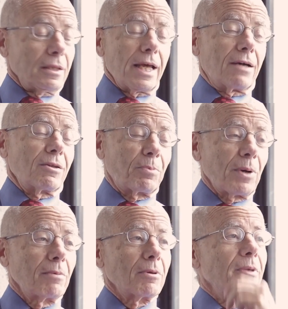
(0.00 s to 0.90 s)
Now, the
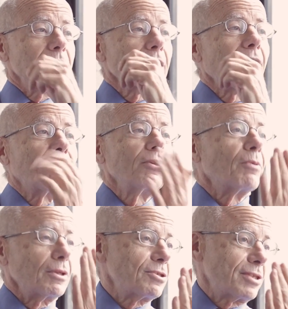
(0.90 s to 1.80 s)
problem is, how do
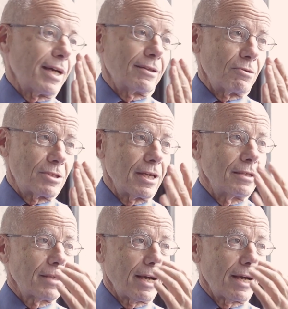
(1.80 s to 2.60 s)
you understand those states?